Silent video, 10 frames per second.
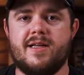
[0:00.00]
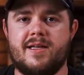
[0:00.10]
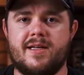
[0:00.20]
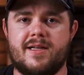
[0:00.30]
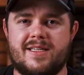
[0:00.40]

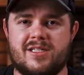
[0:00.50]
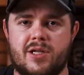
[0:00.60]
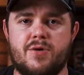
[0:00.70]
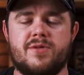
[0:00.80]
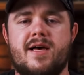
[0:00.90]
it
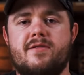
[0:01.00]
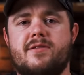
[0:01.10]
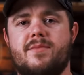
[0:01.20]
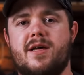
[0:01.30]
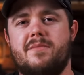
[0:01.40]
slows down
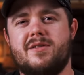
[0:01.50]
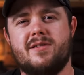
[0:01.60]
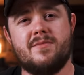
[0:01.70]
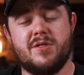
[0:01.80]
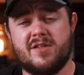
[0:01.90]
sometimes
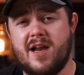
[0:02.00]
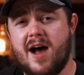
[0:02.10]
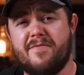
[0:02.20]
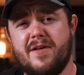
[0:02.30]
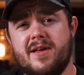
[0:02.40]
is I'm just
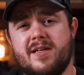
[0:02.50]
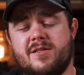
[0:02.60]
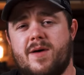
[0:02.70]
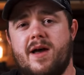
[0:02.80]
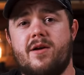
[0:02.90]
not feeling
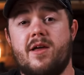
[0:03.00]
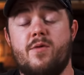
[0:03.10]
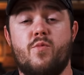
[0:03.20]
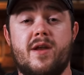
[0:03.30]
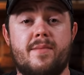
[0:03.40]
inspired.
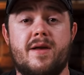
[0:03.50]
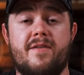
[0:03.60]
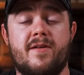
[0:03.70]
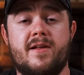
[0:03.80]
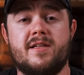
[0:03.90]
And when I'm
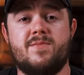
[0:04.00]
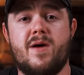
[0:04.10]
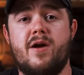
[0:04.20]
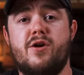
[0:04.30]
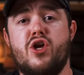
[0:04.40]
not feeling
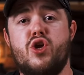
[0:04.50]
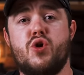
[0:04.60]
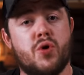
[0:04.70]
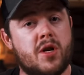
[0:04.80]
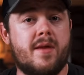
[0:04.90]
inspired,
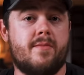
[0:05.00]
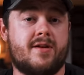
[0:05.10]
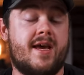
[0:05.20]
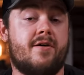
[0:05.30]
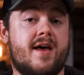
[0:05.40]
you're gonna be able
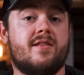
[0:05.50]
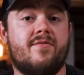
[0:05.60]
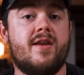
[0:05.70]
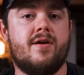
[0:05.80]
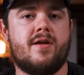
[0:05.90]
to tell that in the
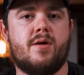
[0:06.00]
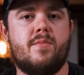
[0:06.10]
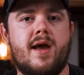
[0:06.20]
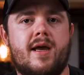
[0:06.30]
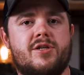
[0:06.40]
video that I
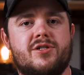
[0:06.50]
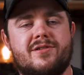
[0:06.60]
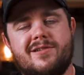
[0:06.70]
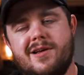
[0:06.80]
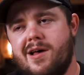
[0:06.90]
make. It
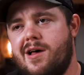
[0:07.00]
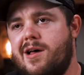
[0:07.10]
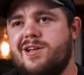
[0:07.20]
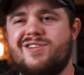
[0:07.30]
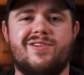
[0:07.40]
just,
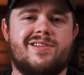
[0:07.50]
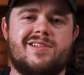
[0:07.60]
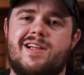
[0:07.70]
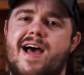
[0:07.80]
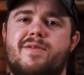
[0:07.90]
I just feel
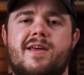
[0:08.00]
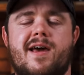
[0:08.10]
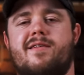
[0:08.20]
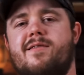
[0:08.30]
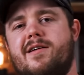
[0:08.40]
slapped
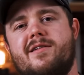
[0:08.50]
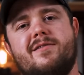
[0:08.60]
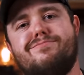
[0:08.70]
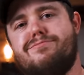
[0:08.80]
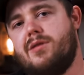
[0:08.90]
together
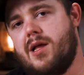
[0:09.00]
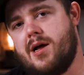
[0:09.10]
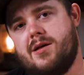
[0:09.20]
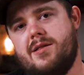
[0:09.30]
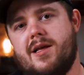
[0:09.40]
and blah. And